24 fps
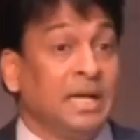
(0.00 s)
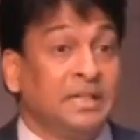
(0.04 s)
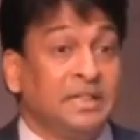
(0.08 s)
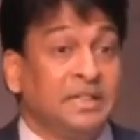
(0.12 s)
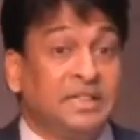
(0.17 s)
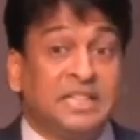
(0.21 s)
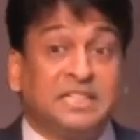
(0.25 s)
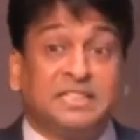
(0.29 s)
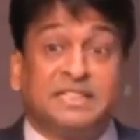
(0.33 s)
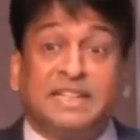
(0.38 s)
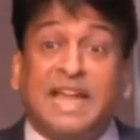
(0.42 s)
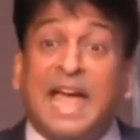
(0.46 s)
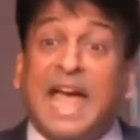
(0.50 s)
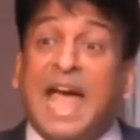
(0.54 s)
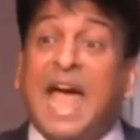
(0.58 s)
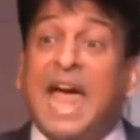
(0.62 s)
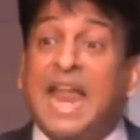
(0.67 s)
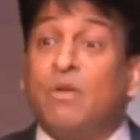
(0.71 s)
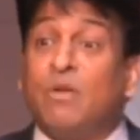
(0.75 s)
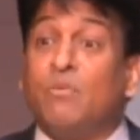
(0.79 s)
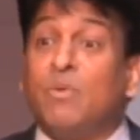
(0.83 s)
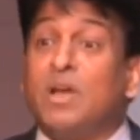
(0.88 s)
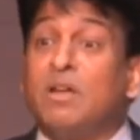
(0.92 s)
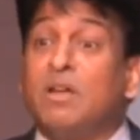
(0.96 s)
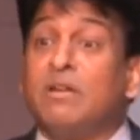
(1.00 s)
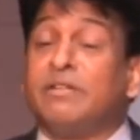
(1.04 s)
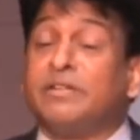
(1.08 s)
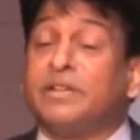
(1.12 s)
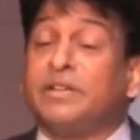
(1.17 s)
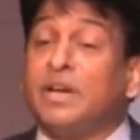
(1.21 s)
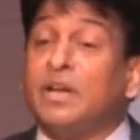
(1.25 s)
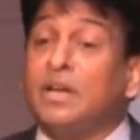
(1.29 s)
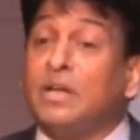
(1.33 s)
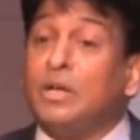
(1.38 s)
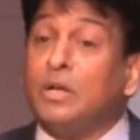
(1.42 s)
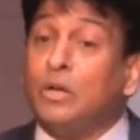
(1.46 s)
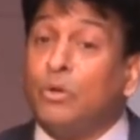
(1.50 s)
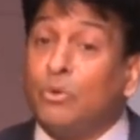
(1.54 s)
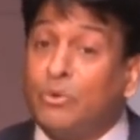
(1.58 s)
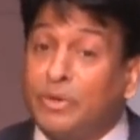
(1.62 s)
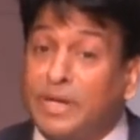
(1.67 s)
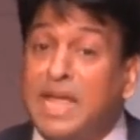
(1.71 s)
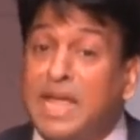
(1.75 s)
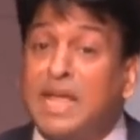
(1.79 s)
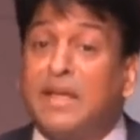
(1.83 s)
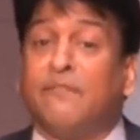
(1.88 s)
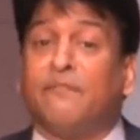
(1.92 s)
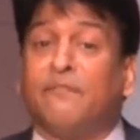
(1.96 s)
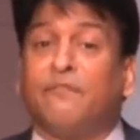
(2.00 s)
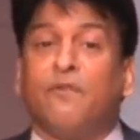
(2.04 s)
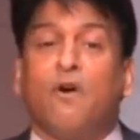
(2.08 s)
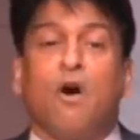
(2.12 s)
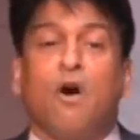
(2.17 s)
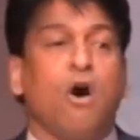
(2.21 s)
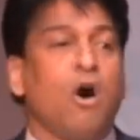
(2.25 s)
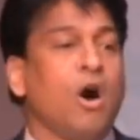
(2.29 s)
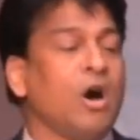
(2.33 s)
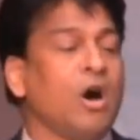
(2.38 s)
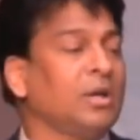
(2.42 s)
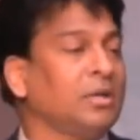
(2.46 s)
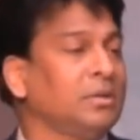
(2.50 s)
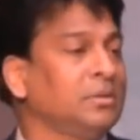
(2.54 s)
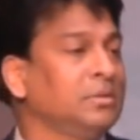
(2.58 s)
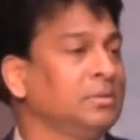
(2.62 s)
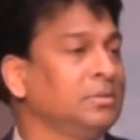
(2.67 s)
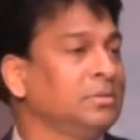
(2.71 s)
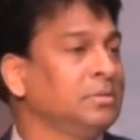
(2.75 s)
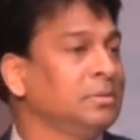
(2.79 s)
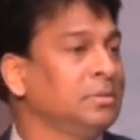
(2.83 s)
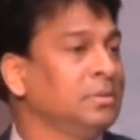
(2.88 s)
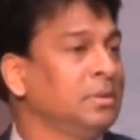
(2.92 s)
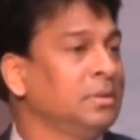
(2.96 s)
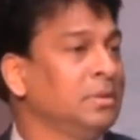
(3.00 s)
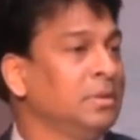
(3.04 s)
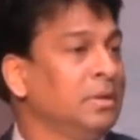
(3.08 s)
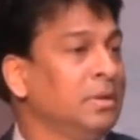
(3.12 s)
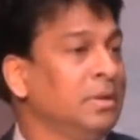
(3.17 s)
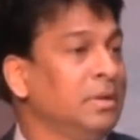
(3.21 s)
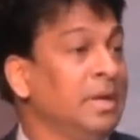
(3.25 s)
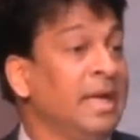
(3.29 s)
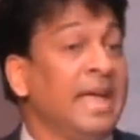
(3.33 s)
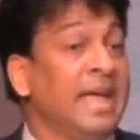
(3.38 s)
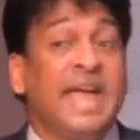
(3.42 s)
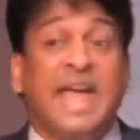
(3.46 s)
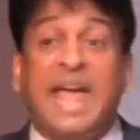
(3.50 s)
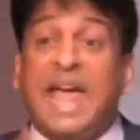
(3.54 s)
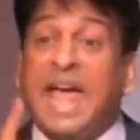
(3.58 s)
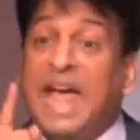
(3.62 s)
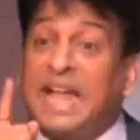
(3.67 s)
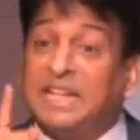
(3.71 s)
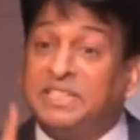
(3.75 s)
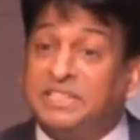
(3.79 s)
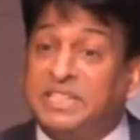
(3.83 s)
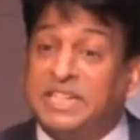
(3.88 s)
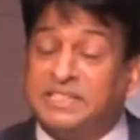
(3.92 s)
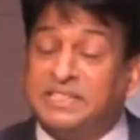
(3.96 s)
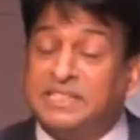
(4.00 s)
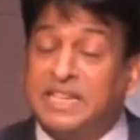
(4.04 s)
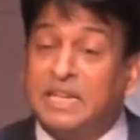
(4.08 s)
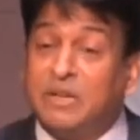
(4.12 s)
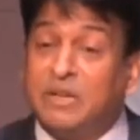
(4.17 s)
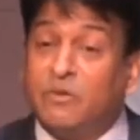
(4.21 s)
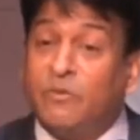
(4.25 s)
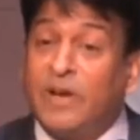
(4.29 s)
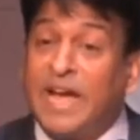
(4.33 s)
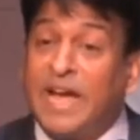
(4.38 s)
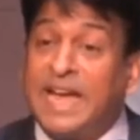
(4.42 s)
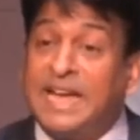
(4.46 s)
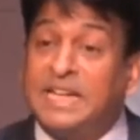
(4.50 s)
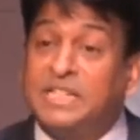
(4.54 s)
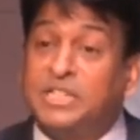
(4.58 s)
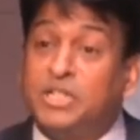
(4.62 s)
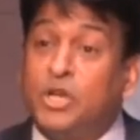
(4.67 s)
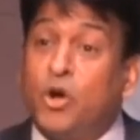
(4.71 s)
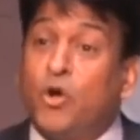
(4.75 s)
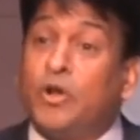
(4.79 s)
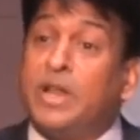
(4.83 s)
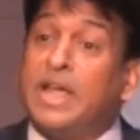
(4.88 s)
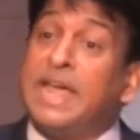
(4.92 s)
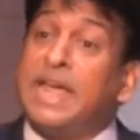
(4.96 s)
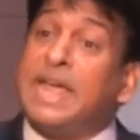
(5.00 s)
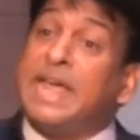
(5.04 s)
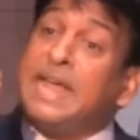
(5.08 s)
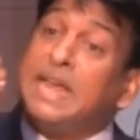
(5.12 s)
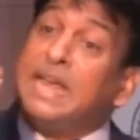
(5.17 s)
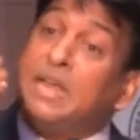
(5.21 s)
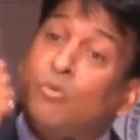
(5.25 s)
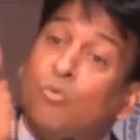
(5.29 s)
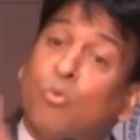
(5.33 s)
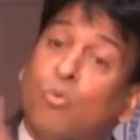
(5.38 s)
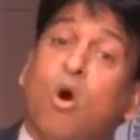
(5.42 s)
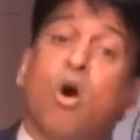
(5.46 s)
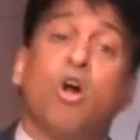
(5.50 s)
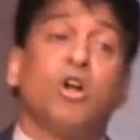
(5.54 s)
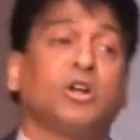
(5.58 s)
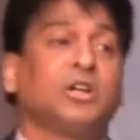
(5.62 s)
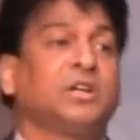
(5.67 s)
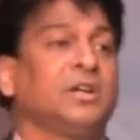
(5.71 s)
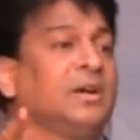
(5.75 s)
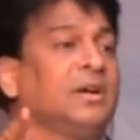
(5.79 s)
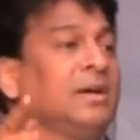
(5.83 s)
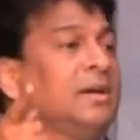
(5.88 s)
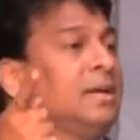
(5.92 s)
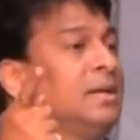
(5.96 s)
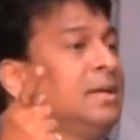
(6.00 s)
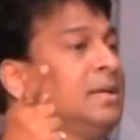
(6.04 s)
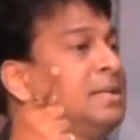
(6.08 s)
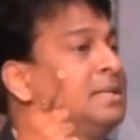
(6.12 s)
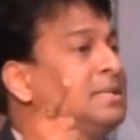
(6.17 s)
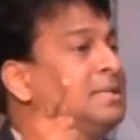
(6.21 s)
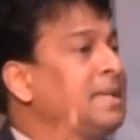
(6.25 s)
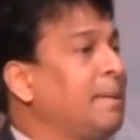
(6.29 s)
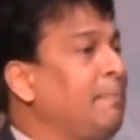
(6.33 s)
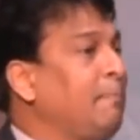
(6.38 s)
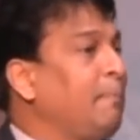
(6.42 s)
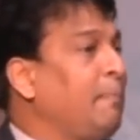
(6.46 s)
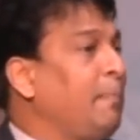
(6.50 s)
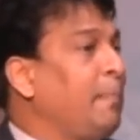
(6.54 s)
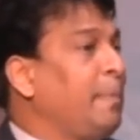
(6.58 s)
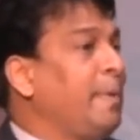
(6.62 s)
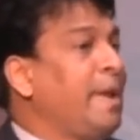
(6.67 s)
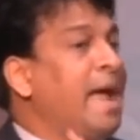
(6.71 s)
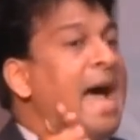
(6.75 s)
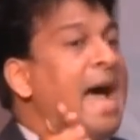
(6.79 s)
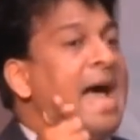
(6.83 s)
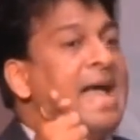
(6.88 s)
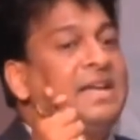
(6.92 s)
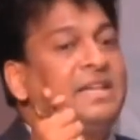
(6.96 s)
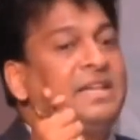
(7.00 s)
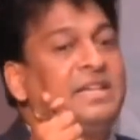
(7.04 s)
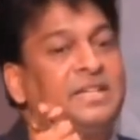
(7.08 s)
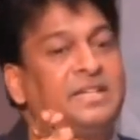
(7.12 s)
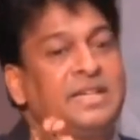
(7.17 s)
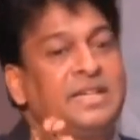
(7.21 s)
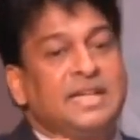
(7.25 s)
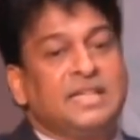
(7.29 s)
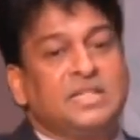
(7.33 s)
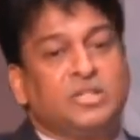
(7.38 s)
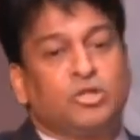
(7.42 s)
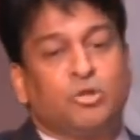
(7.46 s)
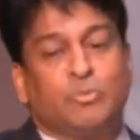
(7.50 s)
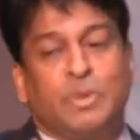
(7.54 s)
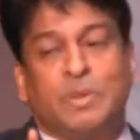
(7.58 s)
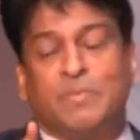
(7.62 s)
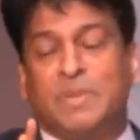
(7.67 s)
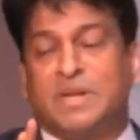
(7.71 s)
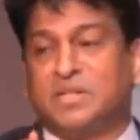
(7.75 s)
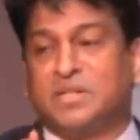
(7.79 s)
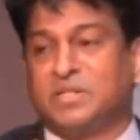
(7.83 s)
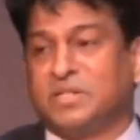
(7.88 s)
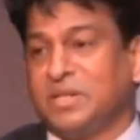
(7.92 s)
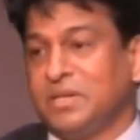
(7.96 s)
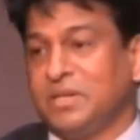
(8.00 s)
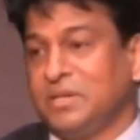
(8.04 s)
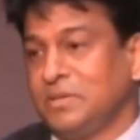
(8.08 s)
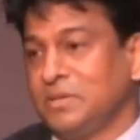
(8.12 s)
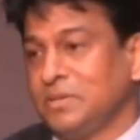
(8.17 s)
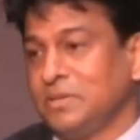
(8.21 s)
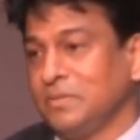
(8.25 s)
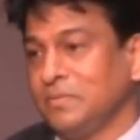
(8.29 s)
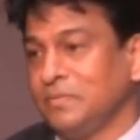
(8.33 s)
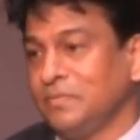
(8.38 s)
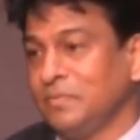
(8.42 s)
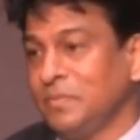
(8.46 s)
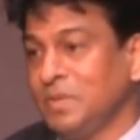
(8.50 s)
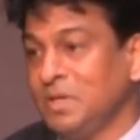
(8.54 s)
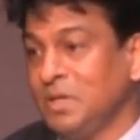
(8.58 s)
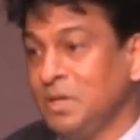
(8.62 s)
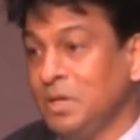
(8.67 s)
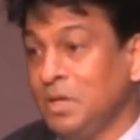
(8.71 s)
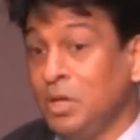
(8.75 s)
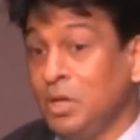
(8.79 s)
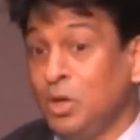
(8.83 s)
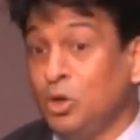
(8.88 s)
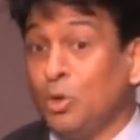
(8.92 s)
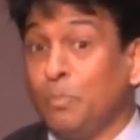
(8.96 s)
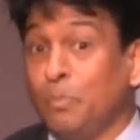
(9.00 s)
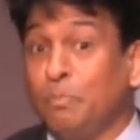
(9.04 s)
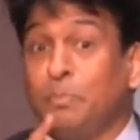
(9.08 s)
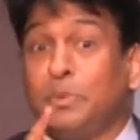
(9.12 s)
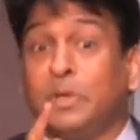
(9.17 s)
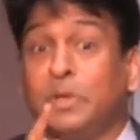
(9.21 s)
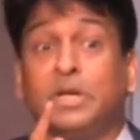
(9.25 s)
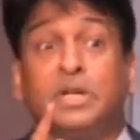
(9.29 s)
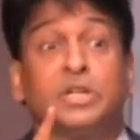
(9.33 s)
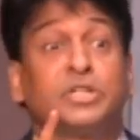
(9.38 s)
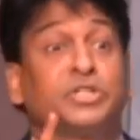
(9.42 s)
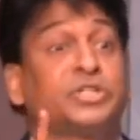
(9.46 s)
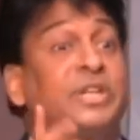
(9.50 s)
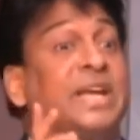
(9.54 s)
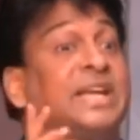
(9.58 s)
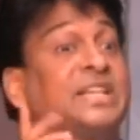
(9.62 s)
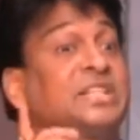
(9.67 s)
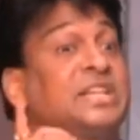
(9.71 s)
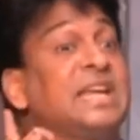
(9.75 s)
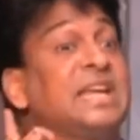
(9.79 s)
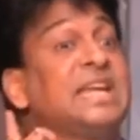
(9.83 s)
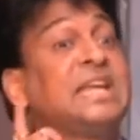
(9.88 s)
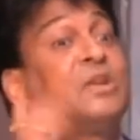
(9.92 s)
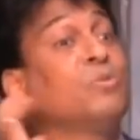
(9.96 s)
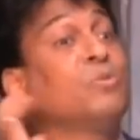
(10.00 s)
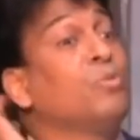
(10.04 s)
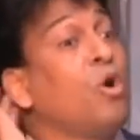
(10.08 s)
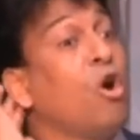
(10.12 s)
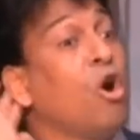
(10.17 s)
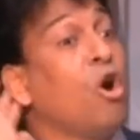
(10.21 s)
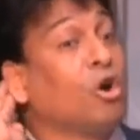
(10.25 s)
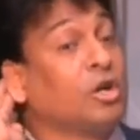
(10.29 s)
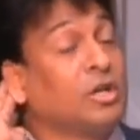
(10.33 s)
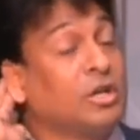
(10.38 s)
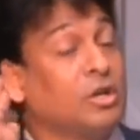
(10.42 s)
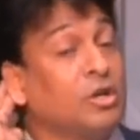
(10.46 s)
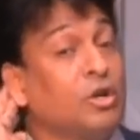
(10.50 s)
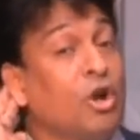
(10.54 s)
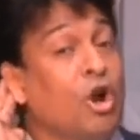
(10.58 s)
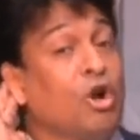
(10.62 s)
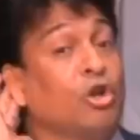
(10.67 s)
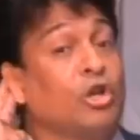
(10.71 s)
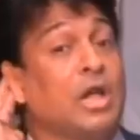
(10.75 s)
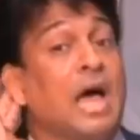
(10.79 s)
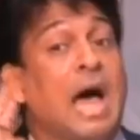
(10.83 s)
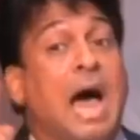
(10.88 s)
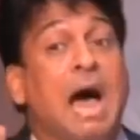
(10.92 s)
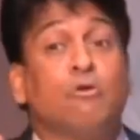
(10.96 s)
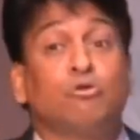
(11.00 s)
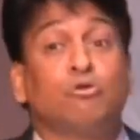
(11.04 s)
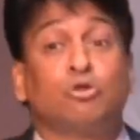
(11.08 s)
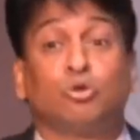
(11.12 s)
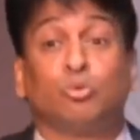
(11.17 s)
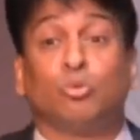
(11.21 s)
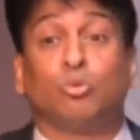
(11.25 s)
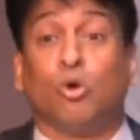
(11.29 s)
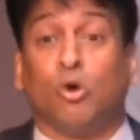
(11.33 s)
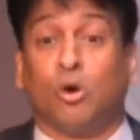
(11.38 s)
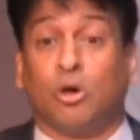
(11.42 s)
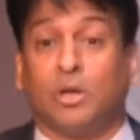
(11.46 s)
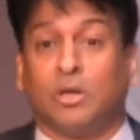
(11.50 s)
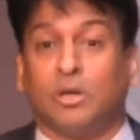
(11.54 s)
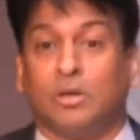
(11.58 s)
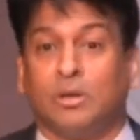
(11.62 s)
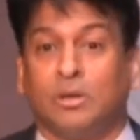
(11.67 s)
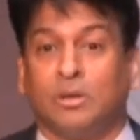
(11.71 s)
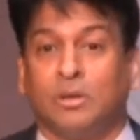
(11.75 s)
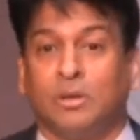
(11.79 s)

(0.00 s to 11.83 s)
This annual return looking for HSN-wise, your inward supply details to be mentioned. Your purchase inward, not outward.